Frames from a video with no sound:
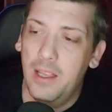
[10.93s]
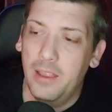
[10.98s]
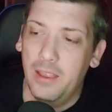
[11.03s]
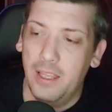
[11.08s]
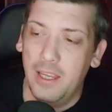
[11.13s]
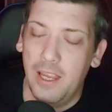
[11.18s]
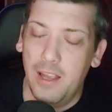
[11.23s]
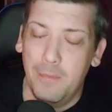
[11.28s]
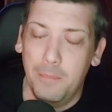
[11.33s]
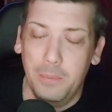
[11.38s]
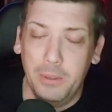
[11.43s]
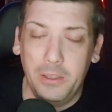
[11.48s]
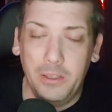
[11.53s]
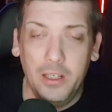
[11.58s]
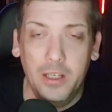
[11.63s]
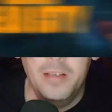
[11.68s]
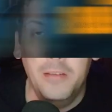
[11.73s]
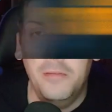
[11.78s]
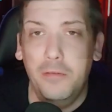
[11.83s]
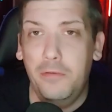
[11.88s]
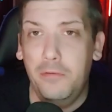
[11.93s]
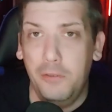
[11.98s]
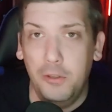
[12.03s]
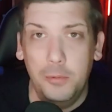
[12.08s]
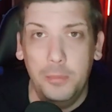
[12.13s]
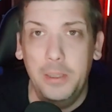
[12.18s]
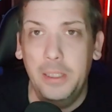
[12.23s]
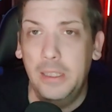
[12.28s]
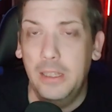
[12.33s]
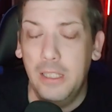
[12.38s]
They have begun
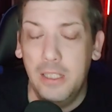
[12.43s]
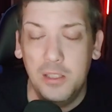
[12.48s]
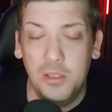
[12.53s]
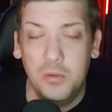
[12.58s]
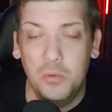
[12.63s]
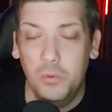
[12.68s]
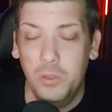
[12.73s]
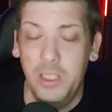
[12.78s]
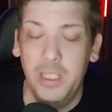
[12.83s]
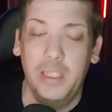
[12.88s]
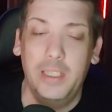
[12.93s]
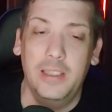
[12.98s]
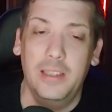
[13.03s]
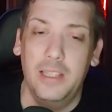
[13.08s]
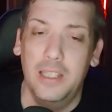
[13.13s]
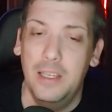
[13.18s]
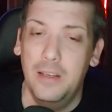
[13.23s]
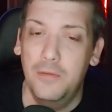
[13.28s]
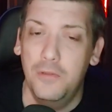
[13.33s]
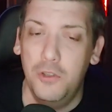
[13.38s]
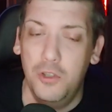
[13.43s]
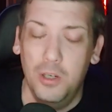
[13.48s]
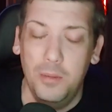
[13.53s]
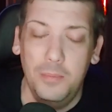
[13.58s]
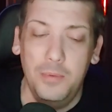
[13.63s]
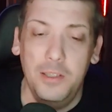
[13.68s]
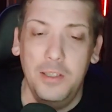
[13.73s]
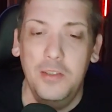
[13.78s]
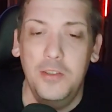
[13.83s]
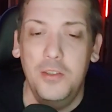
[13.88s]
filming this week. They have
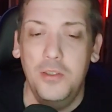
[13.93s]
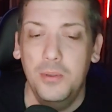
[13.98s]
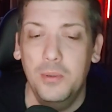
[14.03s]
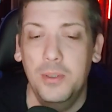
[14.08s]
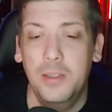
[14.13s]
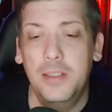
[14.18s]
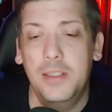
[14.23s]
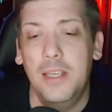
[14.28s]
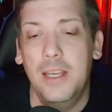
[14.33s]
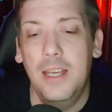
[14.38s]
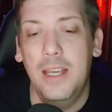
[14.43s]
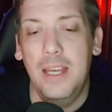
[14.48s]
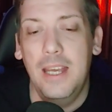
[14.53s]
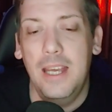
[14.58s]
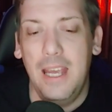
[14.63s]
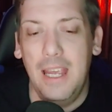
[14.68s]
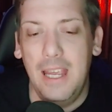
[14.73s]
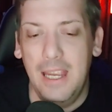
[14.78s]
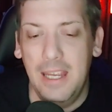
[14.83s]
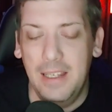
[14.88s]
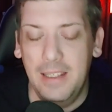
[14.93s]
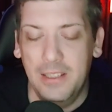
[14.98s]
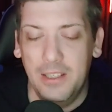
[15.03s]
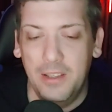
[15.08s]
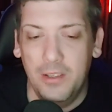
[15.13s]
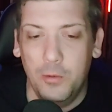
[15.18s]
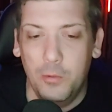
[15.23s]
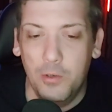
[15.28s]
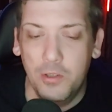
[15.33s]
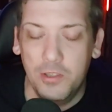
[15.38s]
jumped into it, and
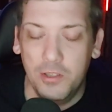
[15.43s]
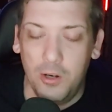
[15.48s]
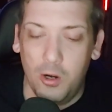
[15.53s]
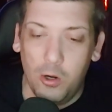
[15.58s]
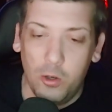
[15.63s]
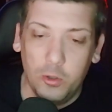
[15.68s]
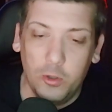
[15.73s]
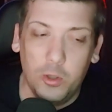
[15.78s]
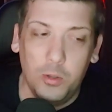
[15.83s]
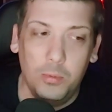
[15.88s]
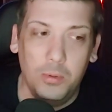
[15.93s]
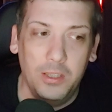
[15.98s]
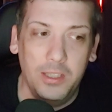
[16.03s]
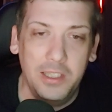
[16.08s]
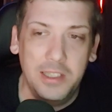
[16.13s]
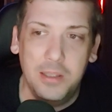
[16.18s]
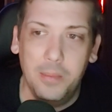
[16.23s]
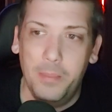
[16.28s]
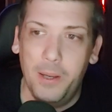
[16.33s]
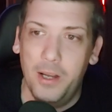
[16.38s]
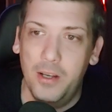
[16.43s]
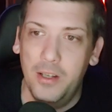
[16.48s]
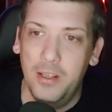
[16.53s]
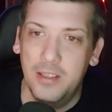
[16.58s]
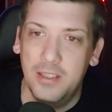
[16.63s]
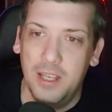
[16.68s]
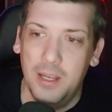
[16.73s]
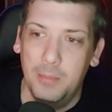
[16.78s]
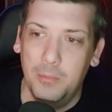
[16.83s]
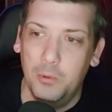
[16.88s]
uh, there was an article released about
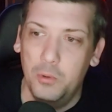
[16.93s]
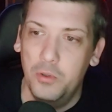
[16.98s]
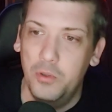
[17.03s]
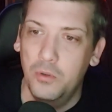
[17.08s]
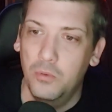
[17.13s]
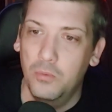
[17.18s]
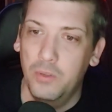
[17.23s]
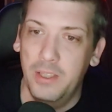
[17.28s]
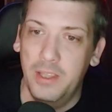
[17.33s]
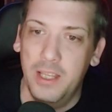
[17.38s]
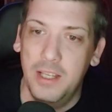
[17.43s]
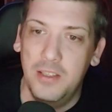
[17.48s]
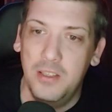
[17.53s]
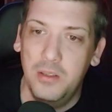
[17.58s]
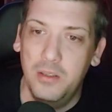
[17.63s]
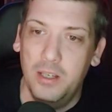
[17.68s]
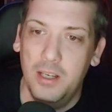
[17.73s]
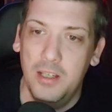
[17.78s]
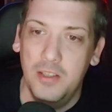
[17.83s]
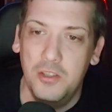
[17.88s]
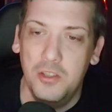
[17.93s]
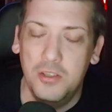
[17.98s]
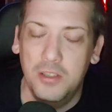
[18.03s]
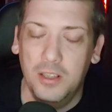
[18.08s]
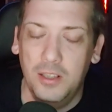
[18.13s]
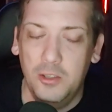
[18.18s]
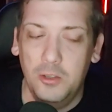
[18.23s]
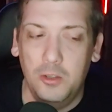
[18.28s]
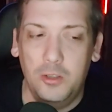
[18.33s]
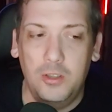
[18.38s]
it. I'm going to read that to you guys, just
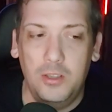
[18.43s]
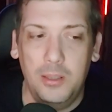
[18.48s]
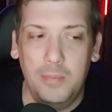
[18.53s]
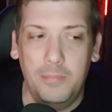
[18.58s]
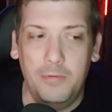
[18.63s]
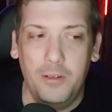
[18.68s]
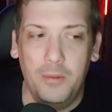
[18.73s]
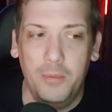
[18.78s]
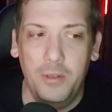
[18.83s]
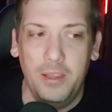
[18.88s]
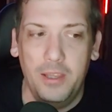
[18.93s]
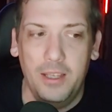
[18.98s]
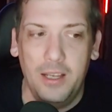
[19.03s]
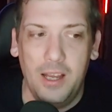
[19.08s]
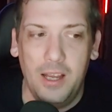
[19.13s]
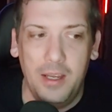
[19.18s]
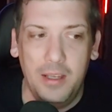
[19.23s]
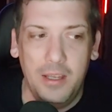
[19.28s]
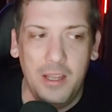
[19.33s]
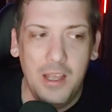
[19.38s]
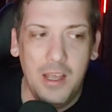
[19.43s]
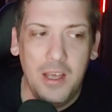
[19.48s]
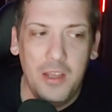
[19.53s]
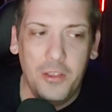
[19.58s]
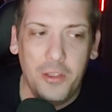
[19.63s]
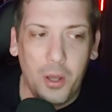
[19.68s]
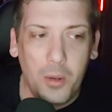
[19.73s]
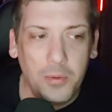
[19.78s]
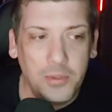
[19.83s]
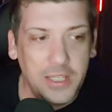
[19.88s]
a little clip from it that I
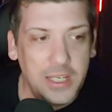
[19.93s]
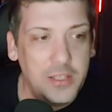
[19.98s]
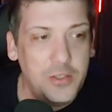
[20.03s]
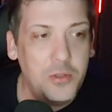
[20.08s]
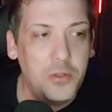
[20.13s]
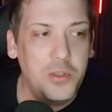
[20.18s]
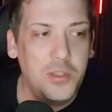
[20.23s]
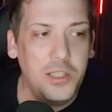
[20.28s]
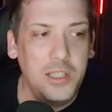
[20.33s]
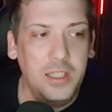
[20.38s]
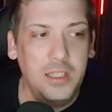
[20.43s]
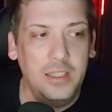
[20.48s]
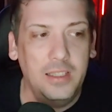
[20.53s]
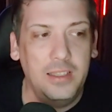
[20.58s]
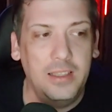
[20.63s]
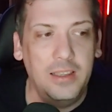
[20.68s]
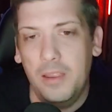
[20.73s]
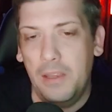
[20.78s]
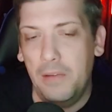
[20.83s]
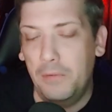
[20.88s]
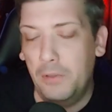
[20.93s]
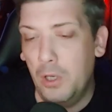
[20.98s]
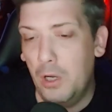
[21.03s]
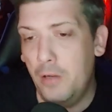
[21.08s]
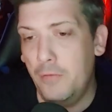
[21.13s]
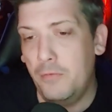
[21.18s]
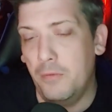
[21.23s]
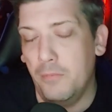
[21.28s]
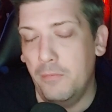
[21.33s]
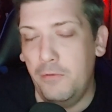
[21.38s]
thought was interesting. They've
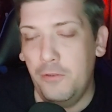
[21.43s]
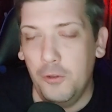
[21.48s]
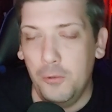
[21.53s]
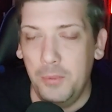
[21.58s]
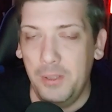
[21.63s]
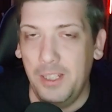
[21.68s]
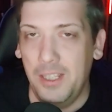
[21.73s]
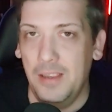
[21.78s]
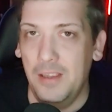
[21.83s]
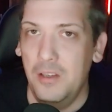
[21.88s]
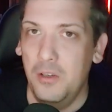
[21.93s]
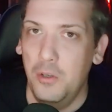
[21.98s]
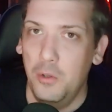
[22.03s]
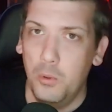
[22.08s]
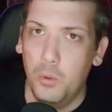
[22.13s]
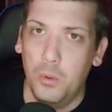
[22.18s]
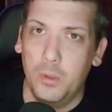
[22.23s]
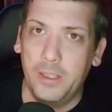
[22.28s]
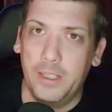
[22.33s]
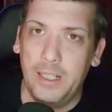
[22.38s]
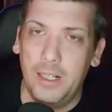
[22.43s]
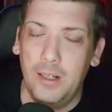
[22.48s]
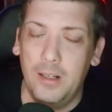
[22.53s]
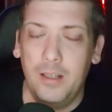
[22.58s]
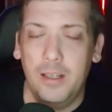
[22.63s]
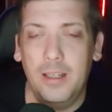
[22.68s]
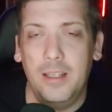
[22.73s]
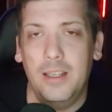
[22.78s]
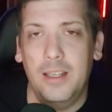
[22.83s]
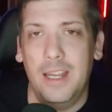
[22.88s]
gone from filming in the New York
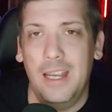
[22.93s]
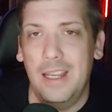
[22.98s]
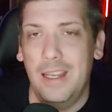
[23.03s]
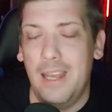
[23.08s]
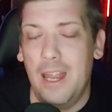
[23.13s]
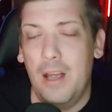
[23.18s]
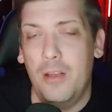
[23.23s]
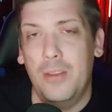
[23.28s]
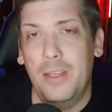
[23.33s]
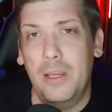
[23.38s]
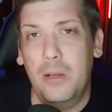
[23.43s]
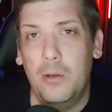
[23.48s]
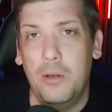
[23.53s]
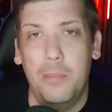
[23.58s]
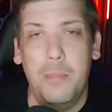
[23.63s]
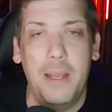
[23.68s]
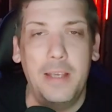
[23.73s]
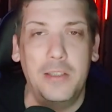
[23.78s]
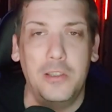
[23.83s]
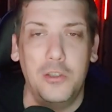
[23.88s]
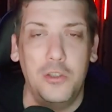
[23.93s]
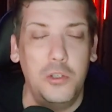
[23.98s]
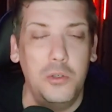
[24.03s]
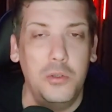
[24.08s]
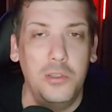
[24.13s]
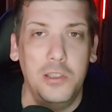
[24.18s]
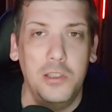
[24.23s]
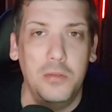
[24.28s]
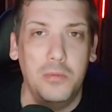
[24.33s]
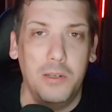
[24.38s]
area, and now they are in
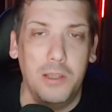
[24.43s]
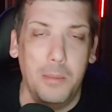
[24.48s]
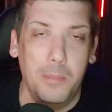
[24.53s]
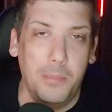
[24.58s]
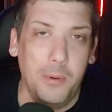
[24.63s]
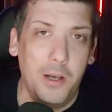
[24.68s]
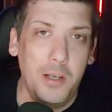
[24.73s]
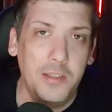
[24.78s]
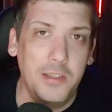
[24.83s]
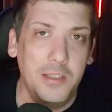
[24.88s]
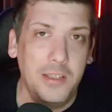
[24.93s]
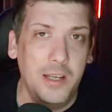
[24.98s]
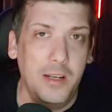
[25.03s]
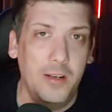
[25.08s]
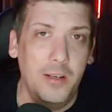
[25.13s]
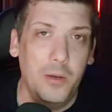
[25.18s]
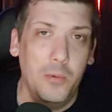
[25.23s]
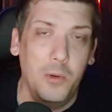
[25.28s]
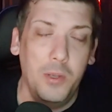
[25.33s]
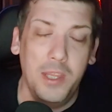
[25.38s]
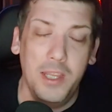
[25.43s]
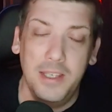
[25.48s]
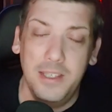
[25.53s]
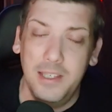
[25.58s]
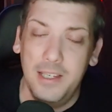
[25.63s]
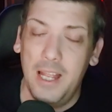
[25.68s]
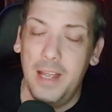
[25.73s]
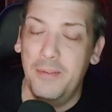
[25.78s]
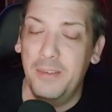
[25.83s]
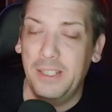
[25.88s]
Massachusetts, around the Boston area, where they
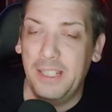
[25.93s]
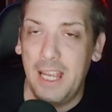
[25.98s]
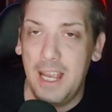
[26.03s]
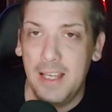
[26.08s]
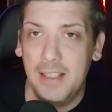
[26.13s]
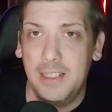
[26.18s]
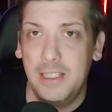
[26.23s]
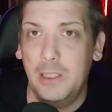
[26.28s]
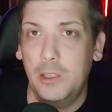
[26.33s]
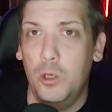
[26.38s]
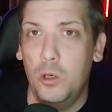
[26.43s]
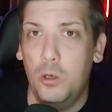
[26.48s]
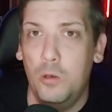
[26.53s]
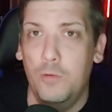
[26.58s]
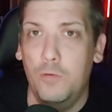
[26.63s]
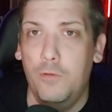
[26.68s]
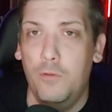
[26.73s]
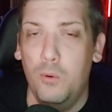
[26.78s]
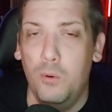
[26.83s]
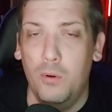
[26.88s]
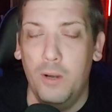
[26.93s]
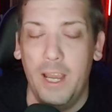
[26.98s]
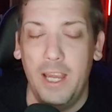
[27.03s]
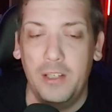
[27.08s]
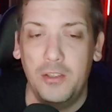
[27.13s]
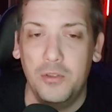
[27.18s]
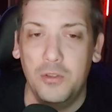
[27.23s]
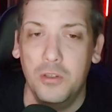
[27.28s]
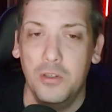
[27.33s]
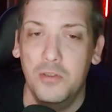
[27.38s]
did have a casting call for
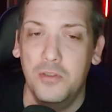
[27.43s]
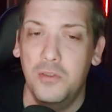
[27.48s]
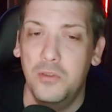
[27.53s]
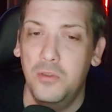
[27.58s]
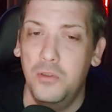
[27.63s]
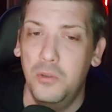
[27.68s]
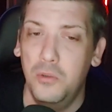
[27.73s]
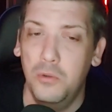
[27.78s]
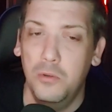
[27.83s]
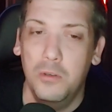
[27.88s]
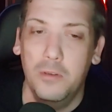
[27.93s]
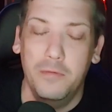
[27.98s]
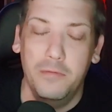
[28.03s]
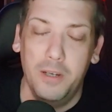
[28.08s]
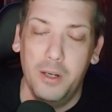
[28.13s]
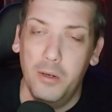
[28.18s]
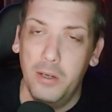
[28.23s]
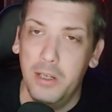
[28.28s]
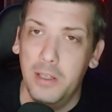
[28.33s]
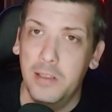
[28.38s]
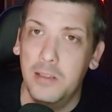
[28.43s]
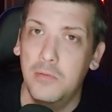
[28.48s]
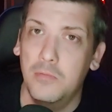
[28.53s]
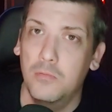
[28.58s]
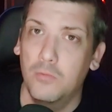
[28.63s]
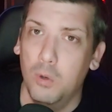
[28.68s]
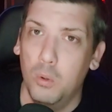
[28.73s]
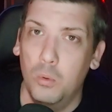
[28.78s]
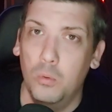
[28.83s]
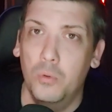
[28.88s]
extras to do various
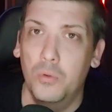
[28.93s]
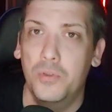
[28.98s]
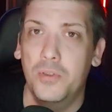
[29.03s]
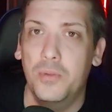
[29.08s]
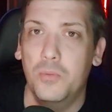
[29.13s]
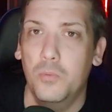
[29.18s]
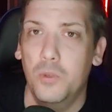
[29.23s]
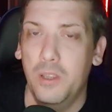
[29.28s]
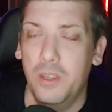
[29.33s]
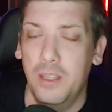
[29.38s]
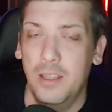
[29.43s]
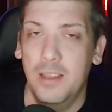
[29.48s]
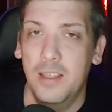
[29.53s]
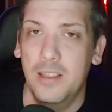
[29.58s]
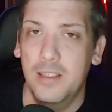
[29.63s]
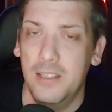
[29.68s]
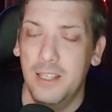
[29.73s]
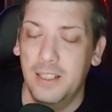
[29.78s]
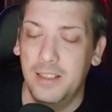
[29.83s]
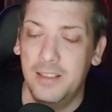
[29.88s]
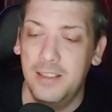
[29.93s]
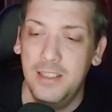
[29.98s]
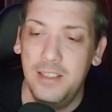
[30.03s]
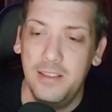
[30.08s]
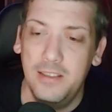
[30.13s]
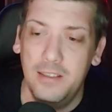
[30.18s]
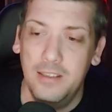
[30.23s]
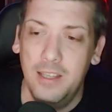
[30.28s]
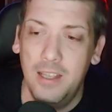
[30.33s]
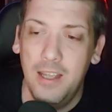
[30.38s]
roles within this next
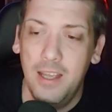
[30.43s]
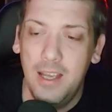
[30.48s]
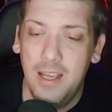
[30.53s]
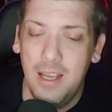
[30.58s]
season.